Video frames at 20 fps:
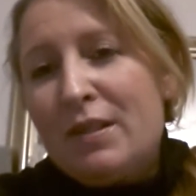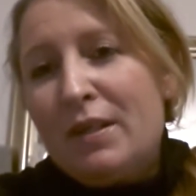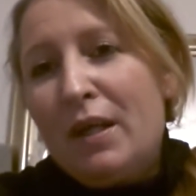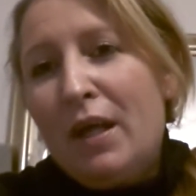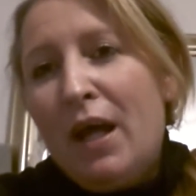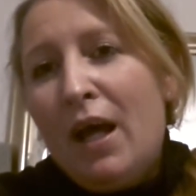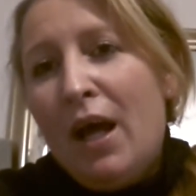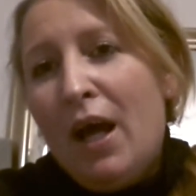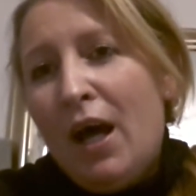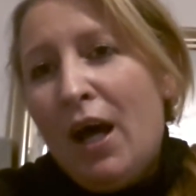And
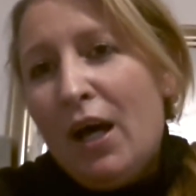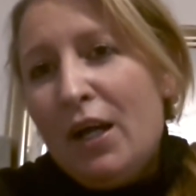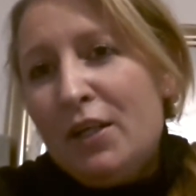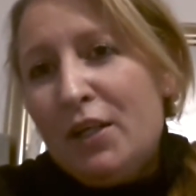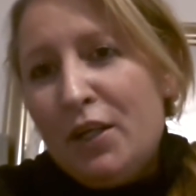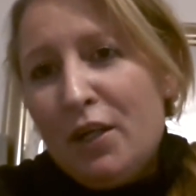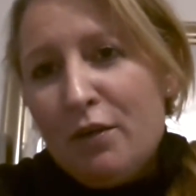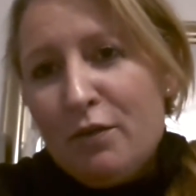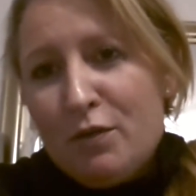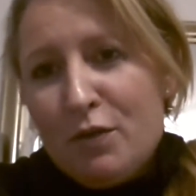
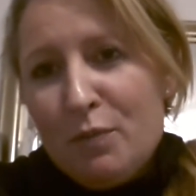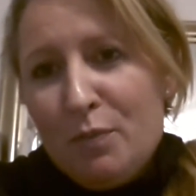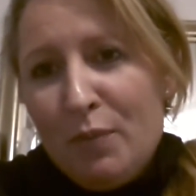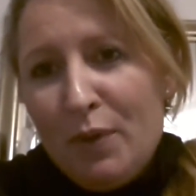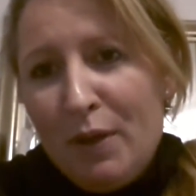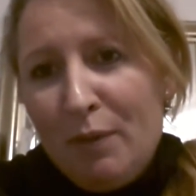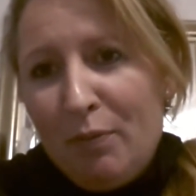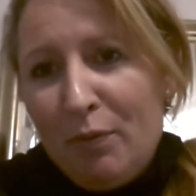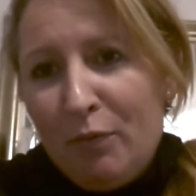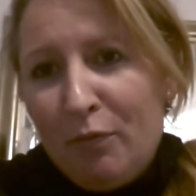you know, some
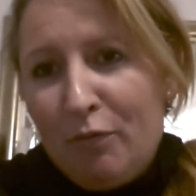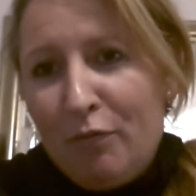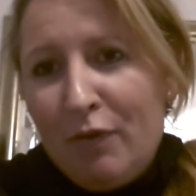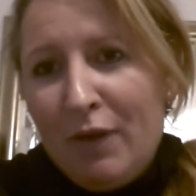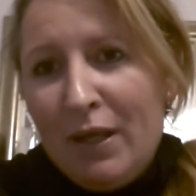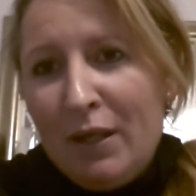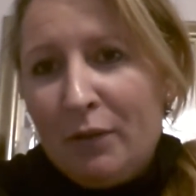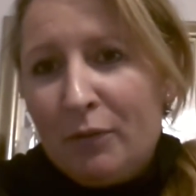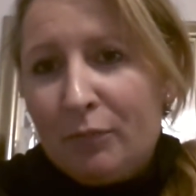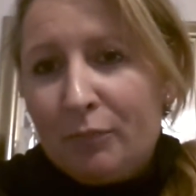people
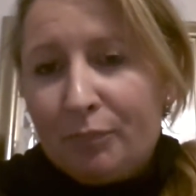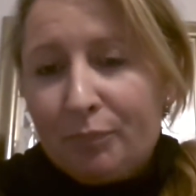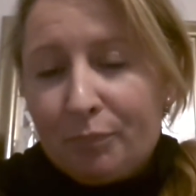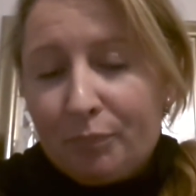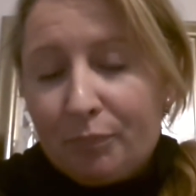feel